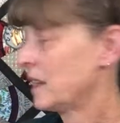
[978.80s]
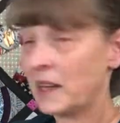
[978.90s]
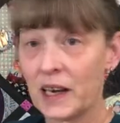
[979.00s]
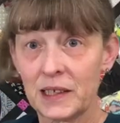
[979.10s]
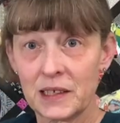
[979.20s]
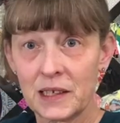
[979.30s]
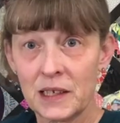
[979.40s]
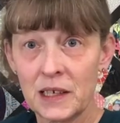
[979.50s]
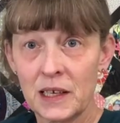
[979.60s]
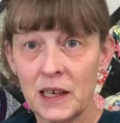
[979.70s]
cut,
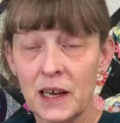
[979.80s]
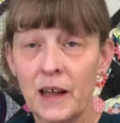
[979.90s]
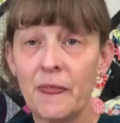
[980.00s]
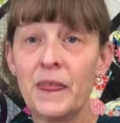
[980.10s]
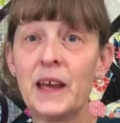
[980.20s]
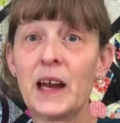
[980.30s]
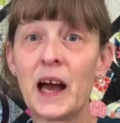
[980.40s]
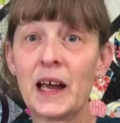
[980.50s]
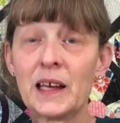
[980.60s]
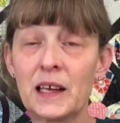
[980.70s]
then
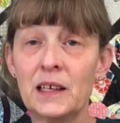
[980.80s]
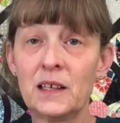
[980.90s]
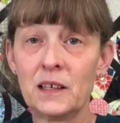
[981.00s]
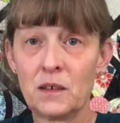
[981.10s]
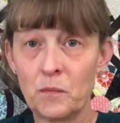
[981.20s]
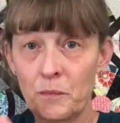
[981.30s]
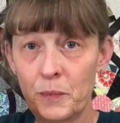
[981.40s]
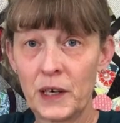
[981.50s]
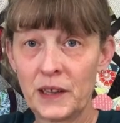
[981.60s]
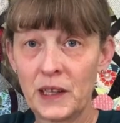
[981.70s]
I can
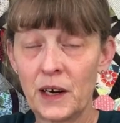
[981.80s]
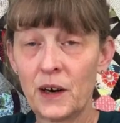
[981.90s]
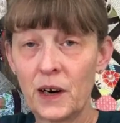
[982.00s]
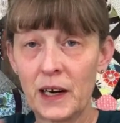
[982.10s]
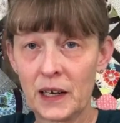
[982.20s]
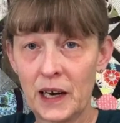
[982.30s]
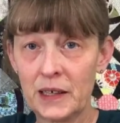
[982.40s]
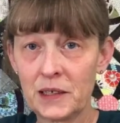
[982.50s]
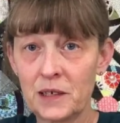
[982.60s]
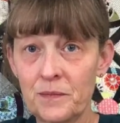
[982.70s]
put it there and
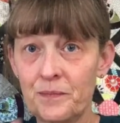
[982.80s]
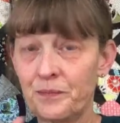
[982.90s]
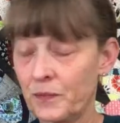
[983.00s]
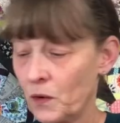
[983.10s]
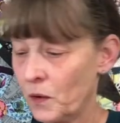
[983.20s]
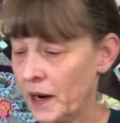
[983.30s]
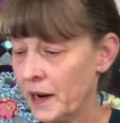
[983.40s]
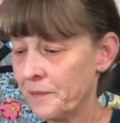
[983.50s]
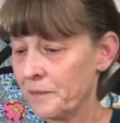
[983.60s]
cut. Okay.